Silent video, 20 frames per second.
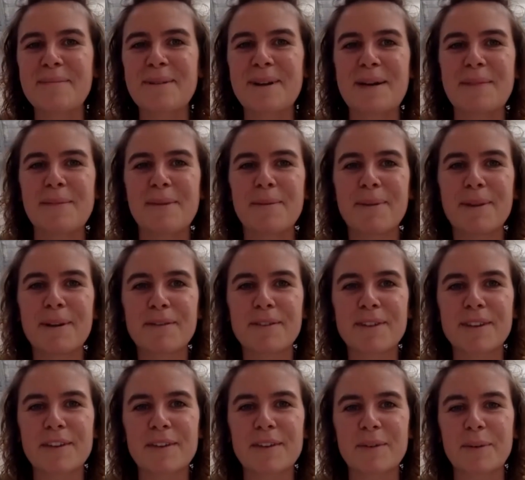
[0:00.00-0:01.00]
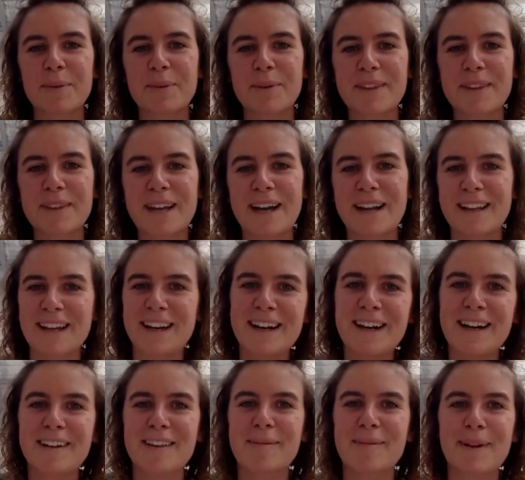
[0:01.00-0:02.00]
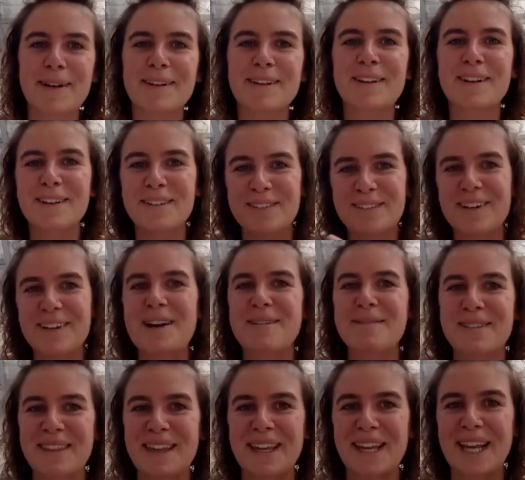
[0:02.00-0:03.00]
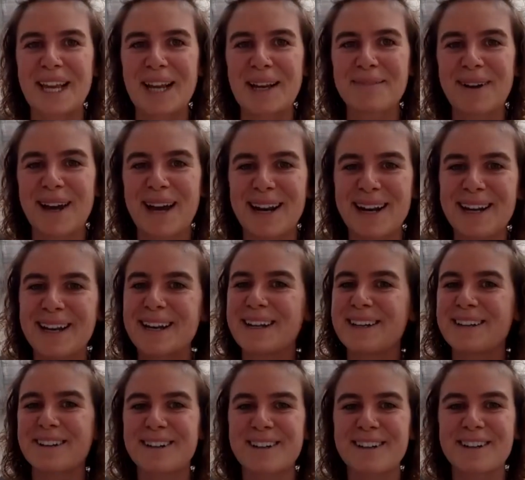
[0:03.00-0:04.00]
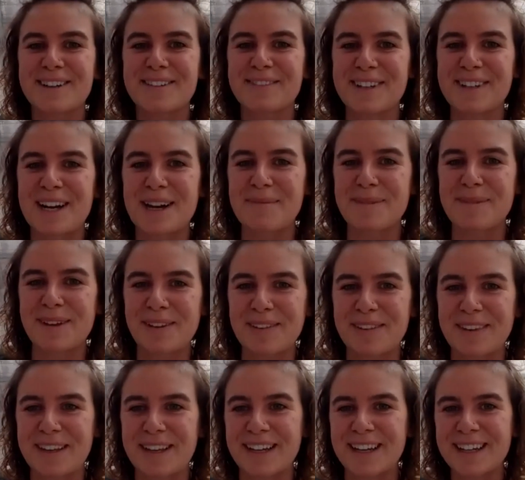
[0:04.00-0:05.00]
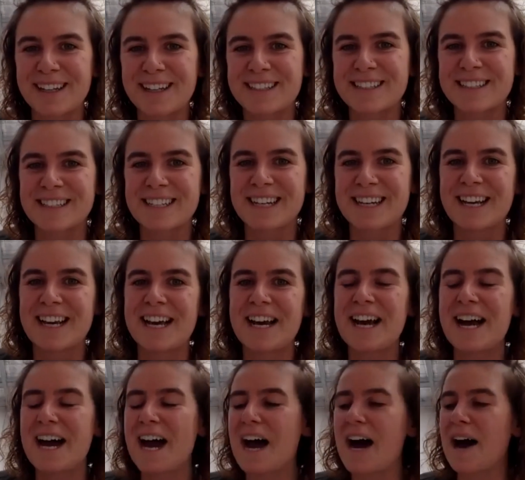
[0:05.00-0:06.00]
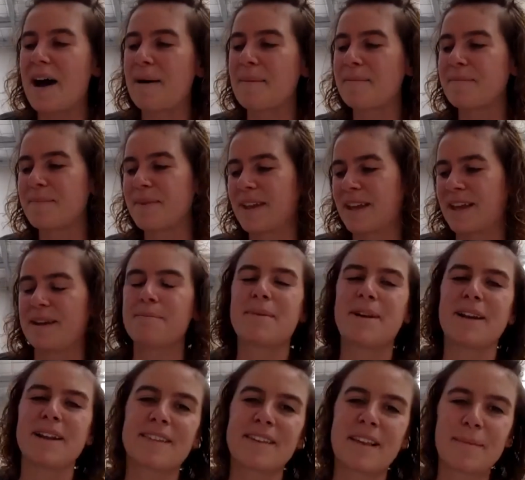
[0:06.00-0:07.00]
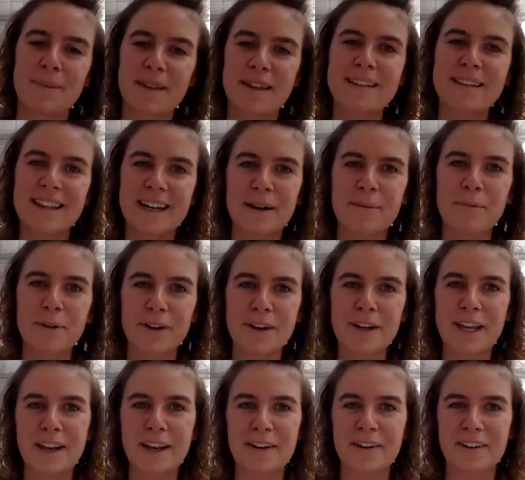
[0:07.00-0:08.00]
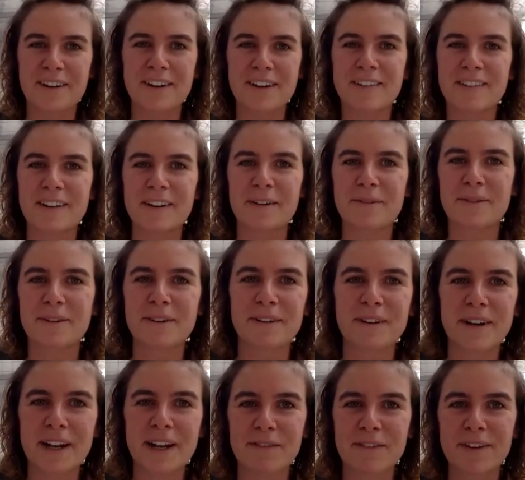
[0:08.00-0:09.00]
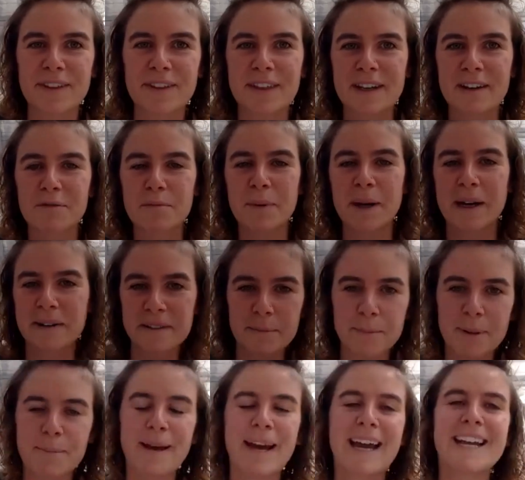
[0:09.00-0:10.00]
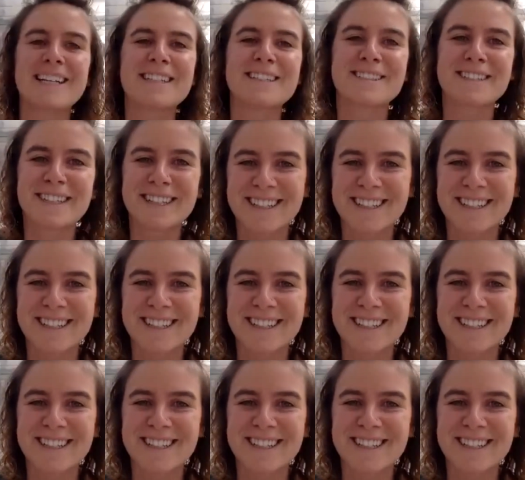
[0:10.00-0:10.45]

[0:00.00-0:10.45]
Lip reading: But I'm a bit of a sook with colour. I spend a lot of time thinking about it and not a lot of time using it. But it's something that I'm working on because I don't want everything of mine to be beige.